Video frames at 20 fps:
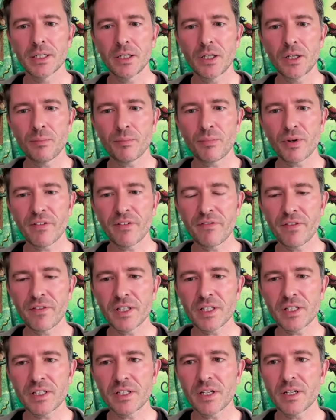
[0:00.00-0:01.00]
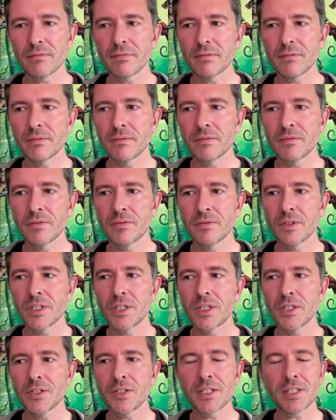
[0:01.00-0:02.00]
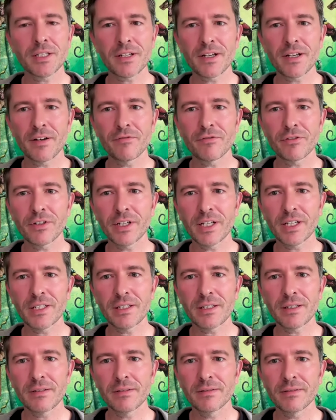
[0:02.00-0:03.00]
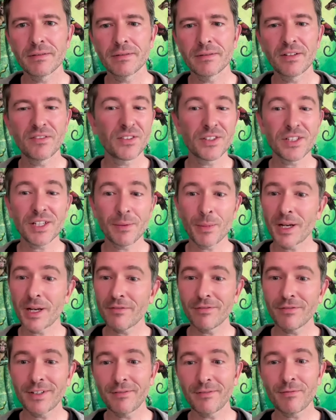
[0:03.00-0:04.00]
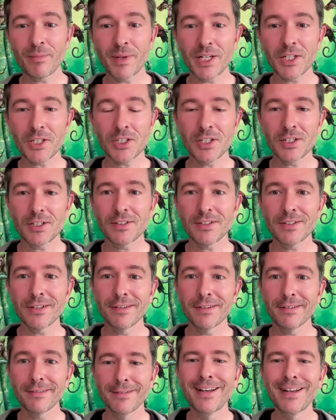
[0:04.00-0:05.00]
new preface and new discoveries, even some I haven't even mentioned.